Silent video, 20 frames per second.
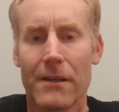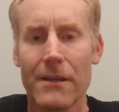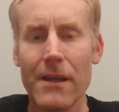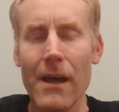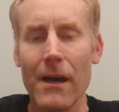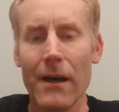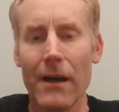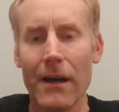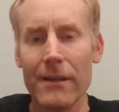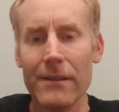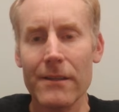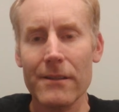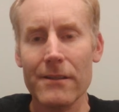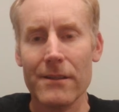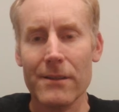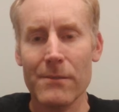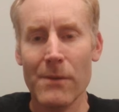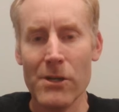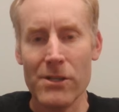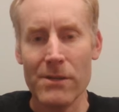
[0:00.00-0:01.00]
Yeah, I mean the,
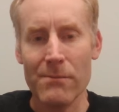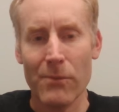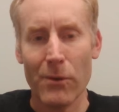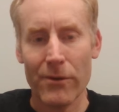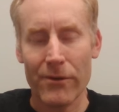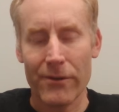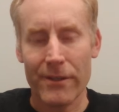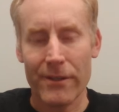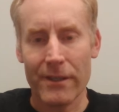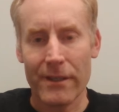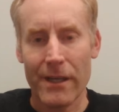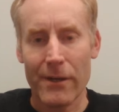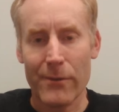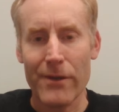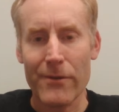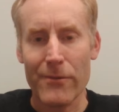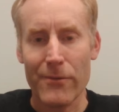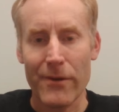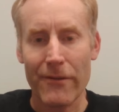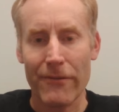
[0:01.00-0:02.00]
the most important thing there,
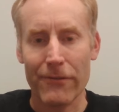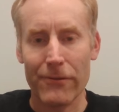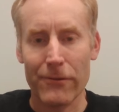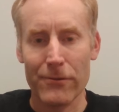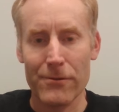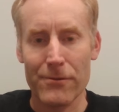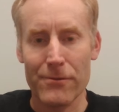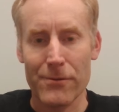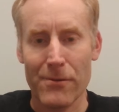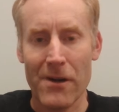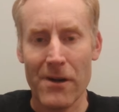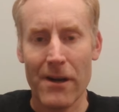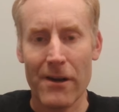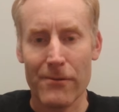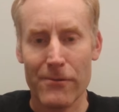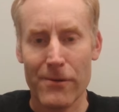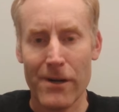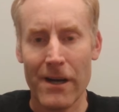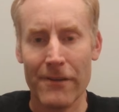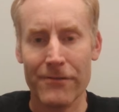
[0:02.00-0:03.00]
we we flew the
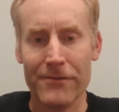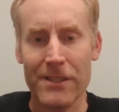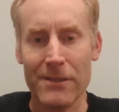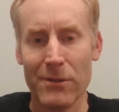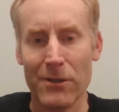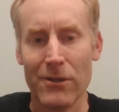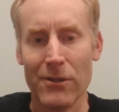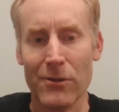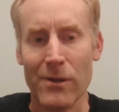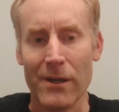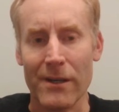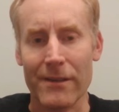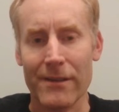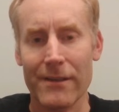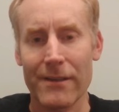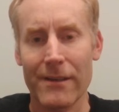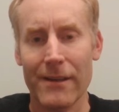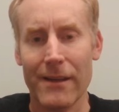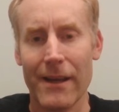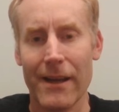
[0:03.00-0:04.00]
RAFTI Block One,
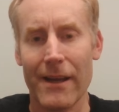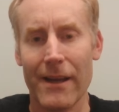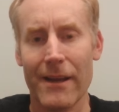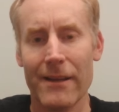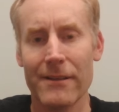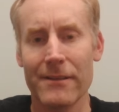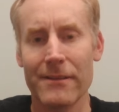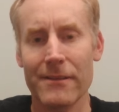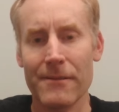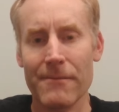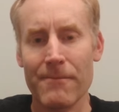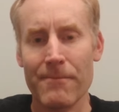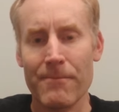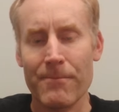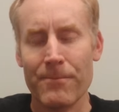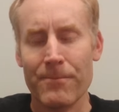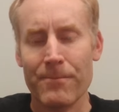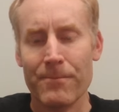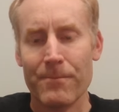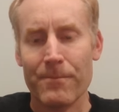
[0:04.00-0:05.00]
and
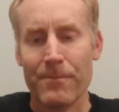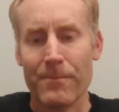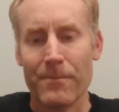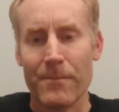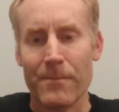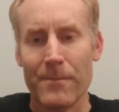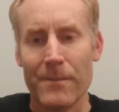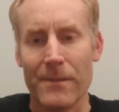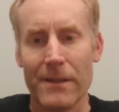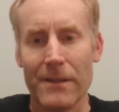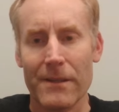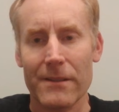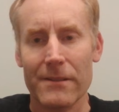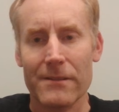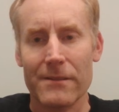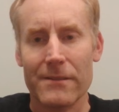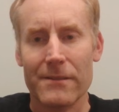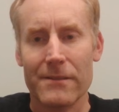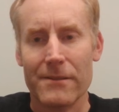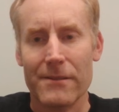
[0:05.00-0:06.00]
the
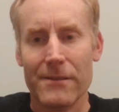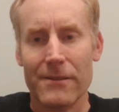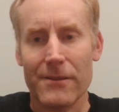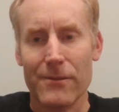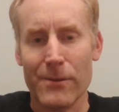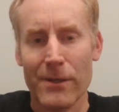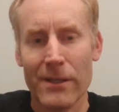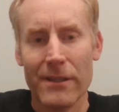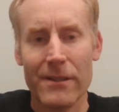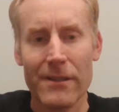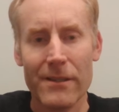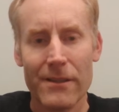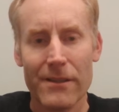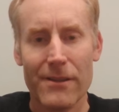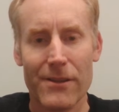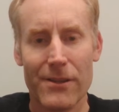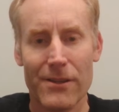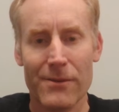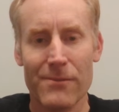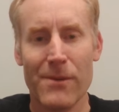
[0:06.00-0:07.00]
really
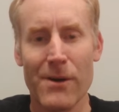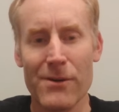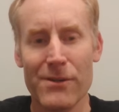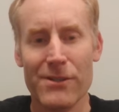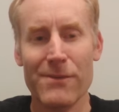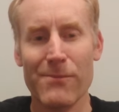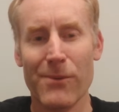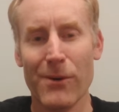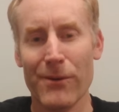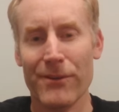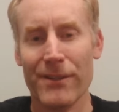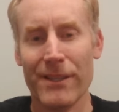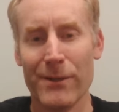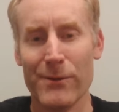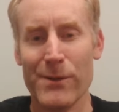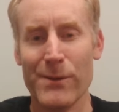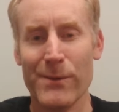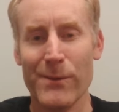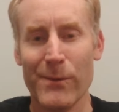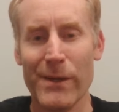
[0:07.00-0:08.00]
the the most important thing
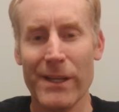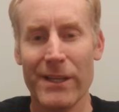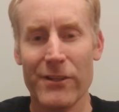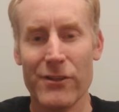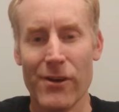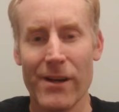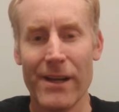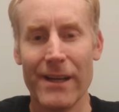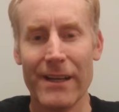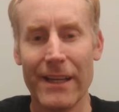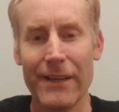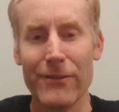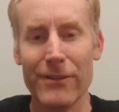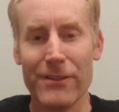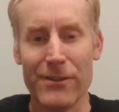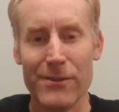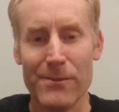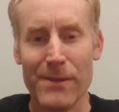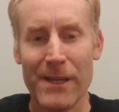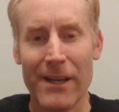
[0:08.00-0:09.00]
was we could try and give it
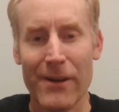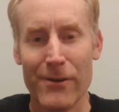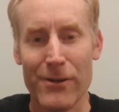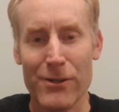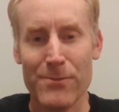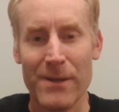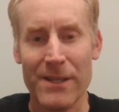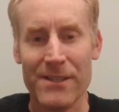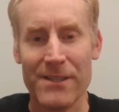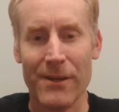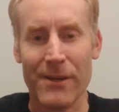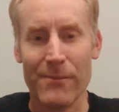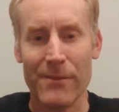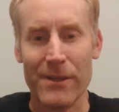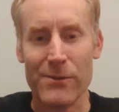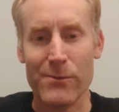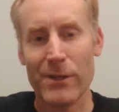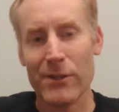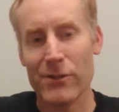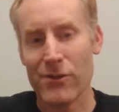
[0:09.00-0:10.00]
to the big aerospace
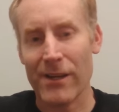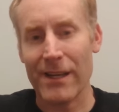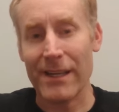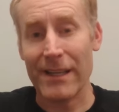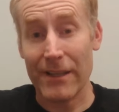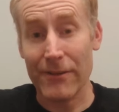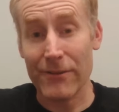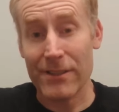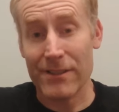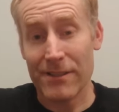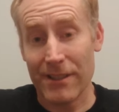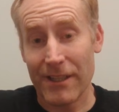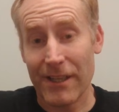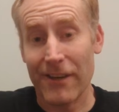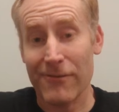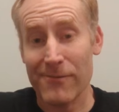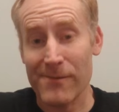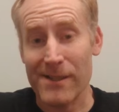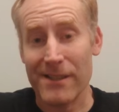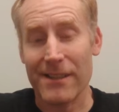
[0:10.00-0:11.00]
companies. We can try and give it to the
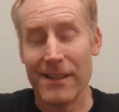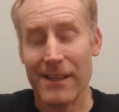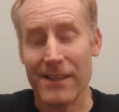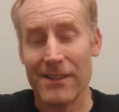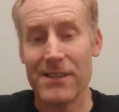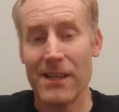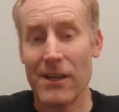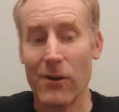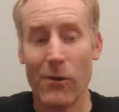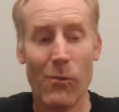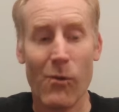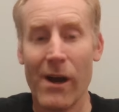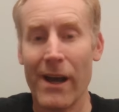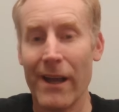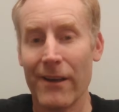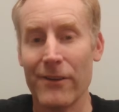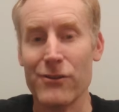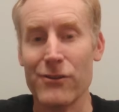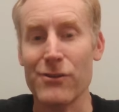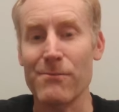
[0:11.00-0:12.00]
government and say,
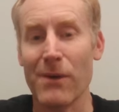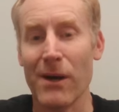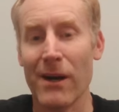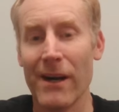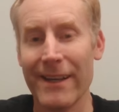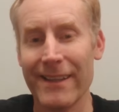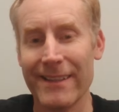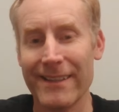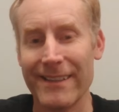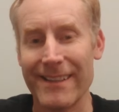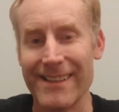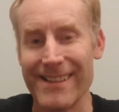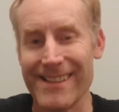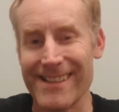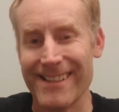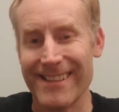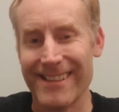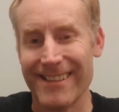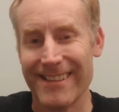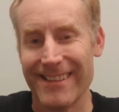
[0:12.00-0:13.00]
why aren't you buying
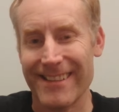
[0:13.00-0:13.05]
these?